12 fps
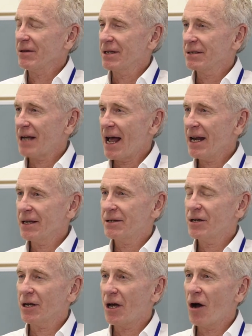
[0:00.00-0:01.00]
decided
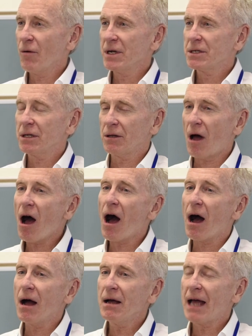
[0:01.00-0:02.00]
to go into
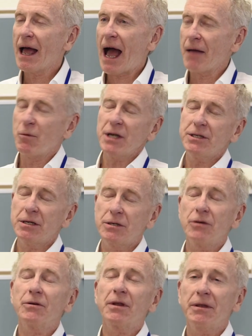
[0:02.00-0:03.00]
law. I went to
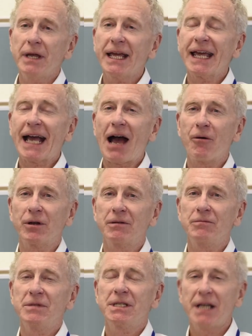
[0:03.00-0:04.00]
Duke thinking I would
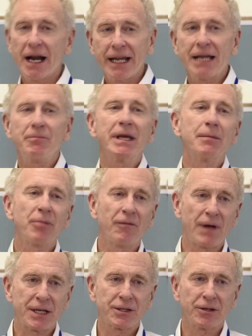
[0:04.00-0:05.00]
study and be a
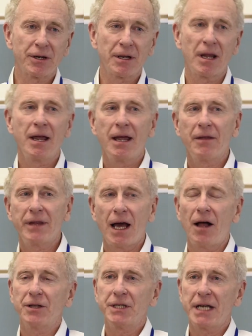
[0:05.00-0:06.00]
professor in
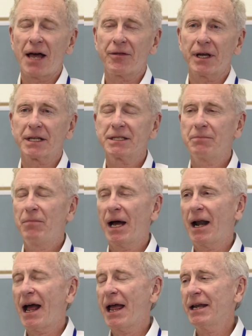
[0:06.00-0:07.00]
theology and ethics,
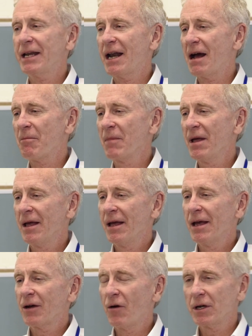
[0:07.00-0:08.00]
but I ended up
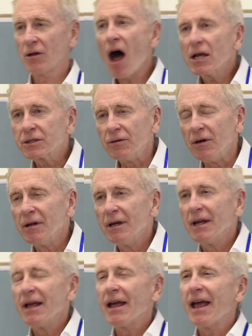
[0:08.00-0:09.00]
going to law school.
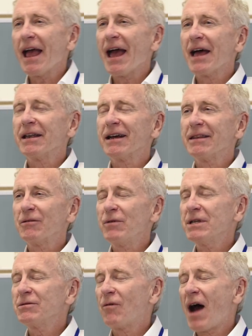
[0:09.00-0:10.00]
And the
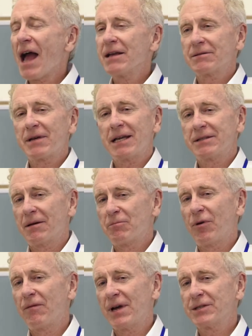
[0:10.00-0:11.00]
reason why is because a
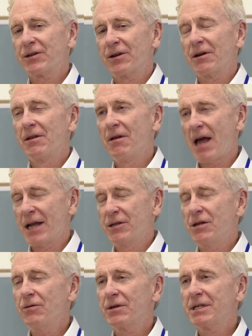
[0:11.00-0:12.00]
professor at
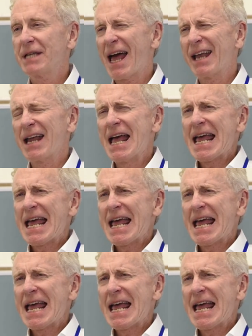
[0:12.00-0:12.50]
Duke said,